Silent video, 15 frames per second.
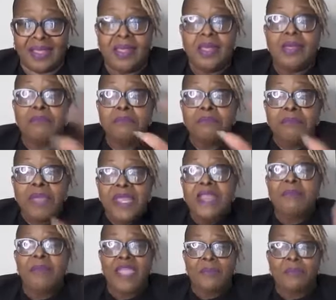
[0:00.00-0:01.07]

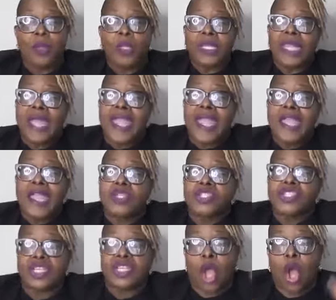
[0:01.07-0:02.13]
Many people languished
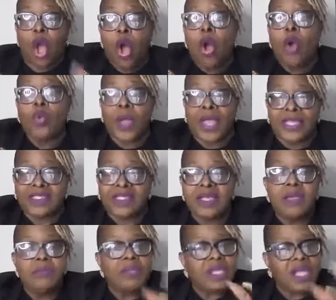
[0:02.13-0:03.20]
in hallways
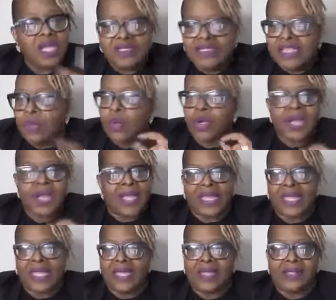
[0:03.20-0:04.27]
because they were not
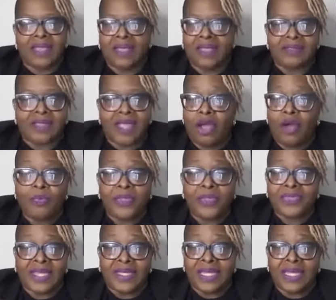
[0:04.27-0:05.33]
getting the help that
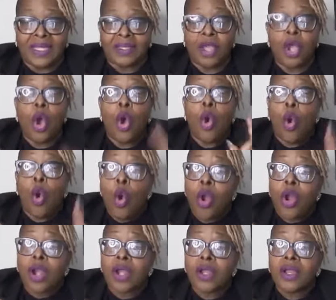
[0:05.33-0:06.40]
they needed,
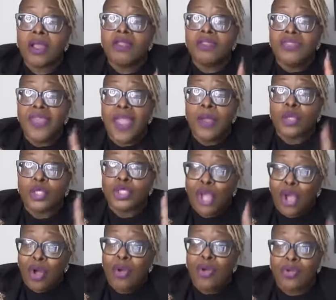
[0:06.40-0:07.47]
or they were
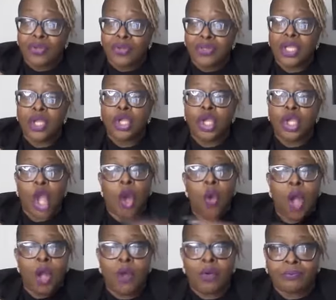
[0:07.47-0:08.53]
told, go
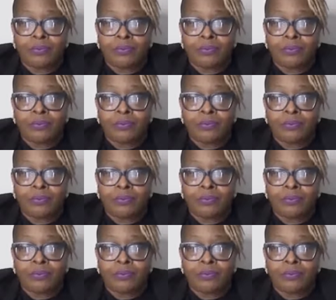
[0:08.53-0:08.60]
home.